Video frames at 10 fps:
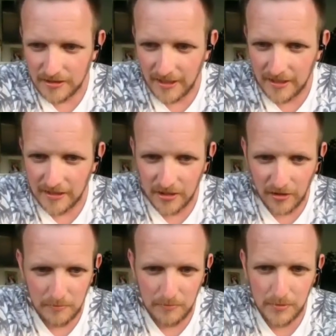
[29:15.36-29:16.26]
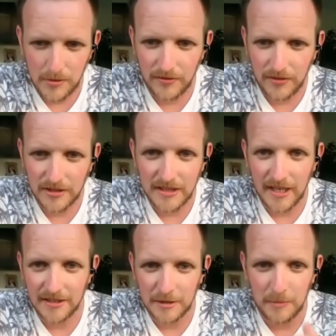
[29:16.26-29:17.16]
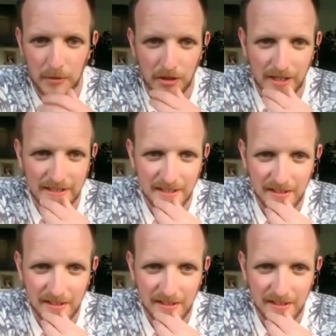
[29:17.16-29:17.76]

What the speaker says: Take these off from mute for a second. You both alright?